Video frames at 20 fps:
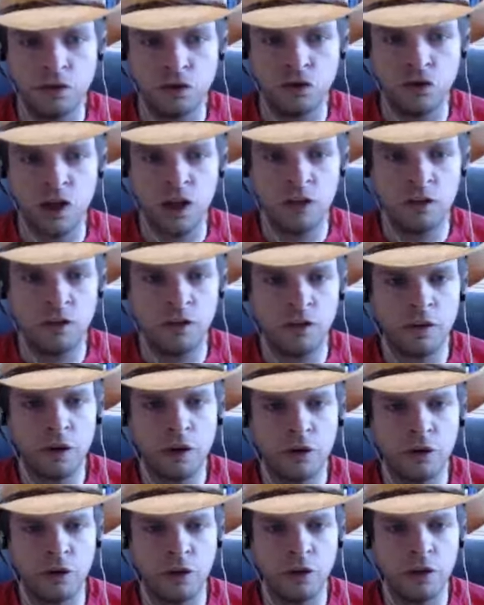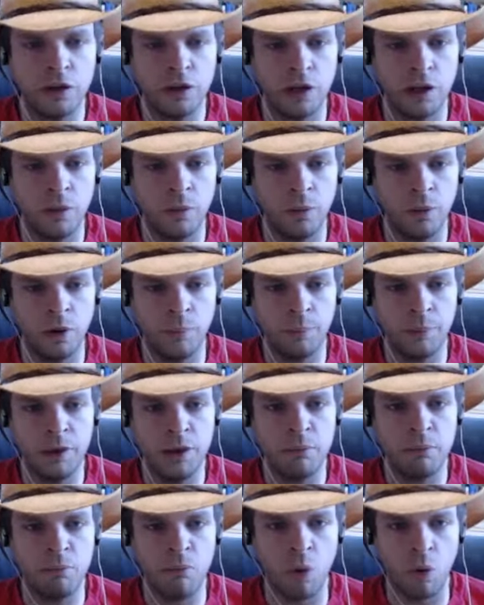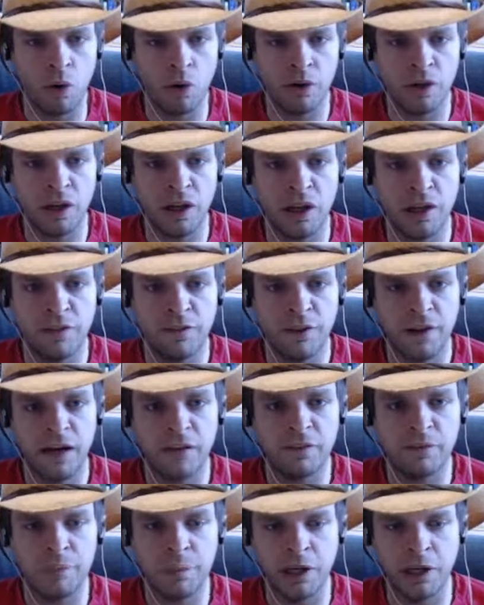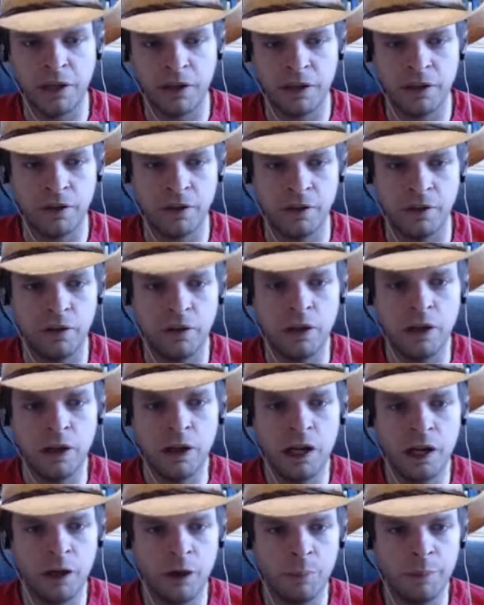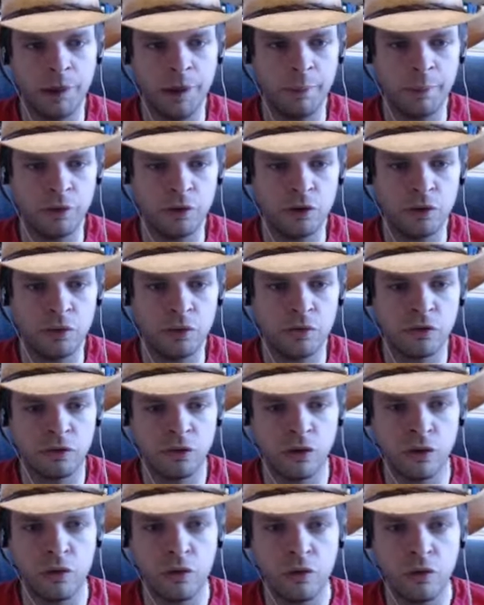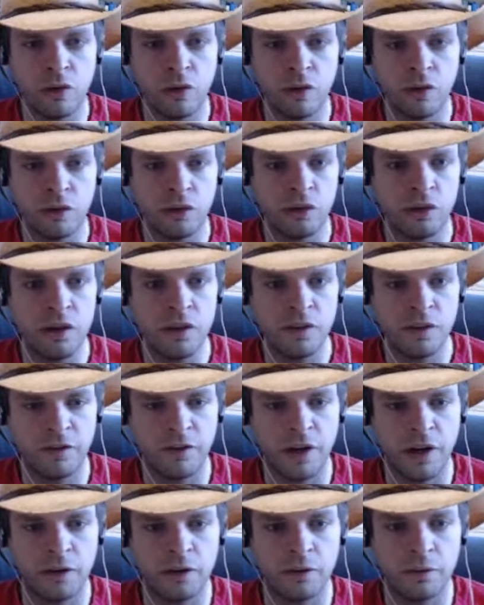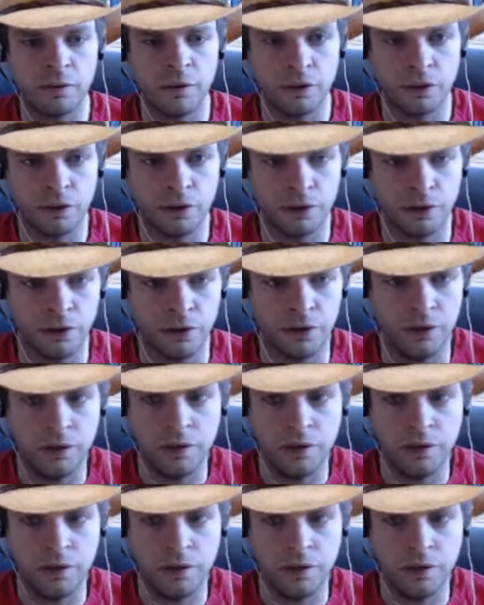chances are good it will be more than a 5-minute kill, and I'll be able to use 2 Thistle Teas if I use it early.